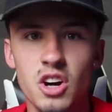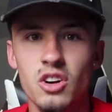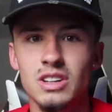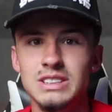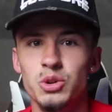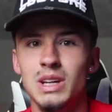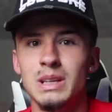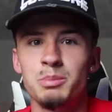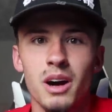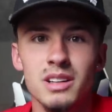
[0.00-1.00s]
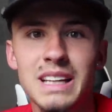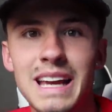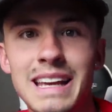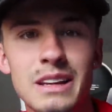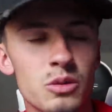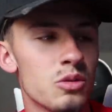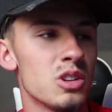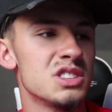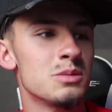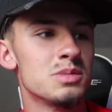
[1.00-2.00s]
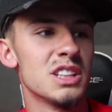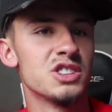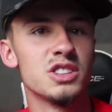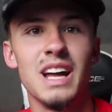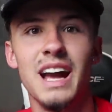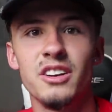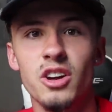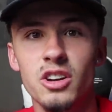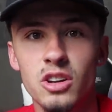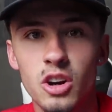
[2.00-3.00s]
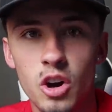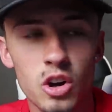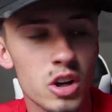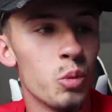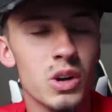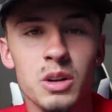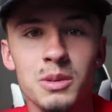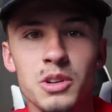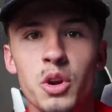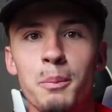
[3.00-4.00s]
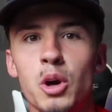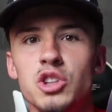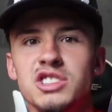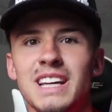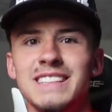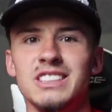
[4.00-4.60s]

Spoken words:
currently 20 past 8. We've got a gym session at 9 o'clock and we're going to be doing a push day.